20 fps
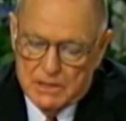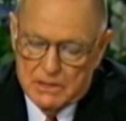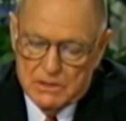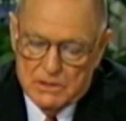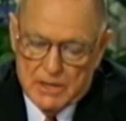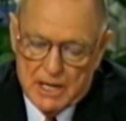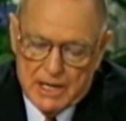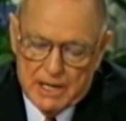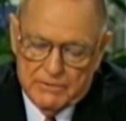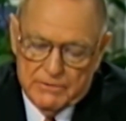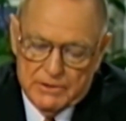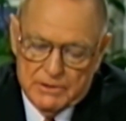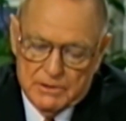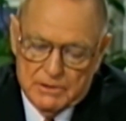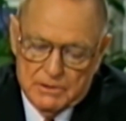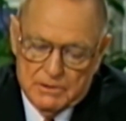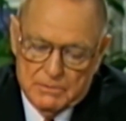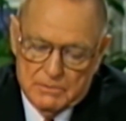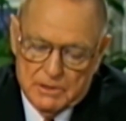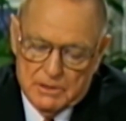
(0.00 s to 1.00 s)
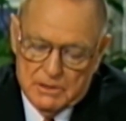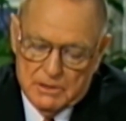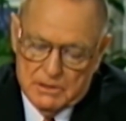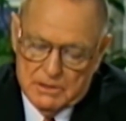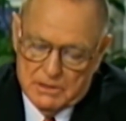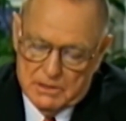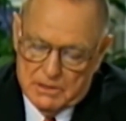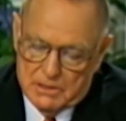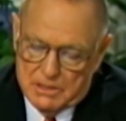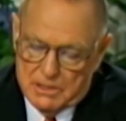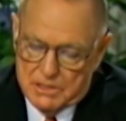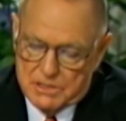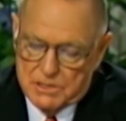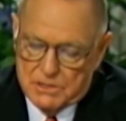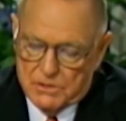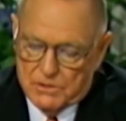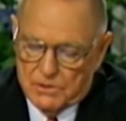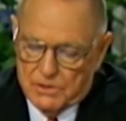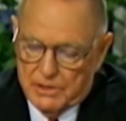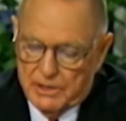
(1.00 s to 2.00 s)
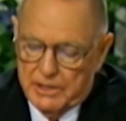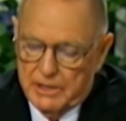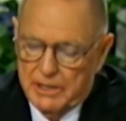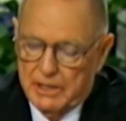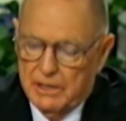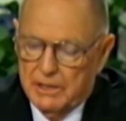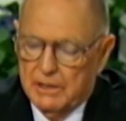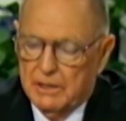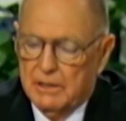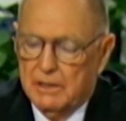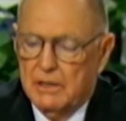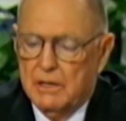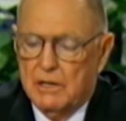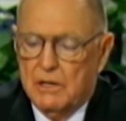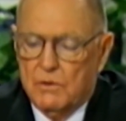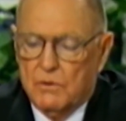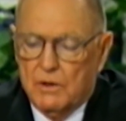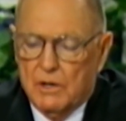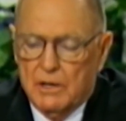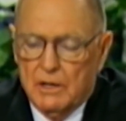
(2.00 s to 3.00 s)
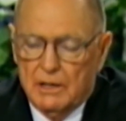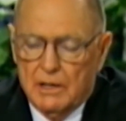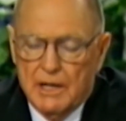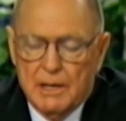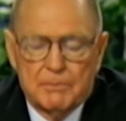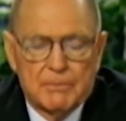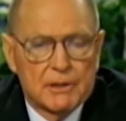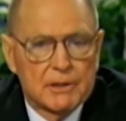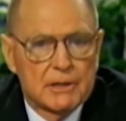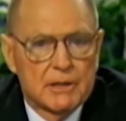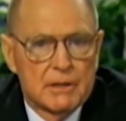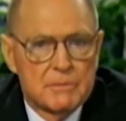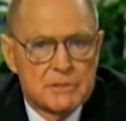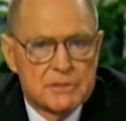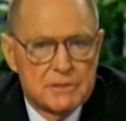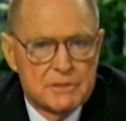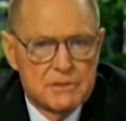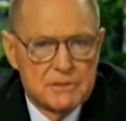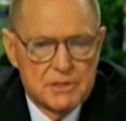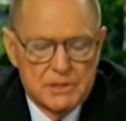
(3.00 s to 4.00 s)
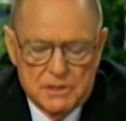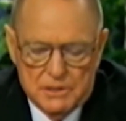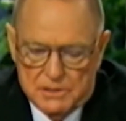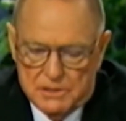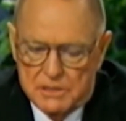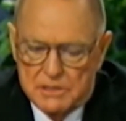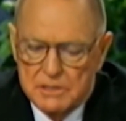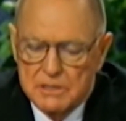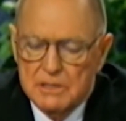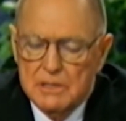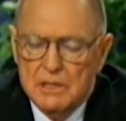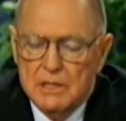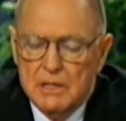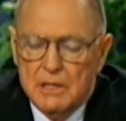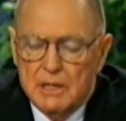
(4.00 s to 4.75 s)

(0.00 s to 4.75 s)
You have the, a story here where a leper comes to Jesus.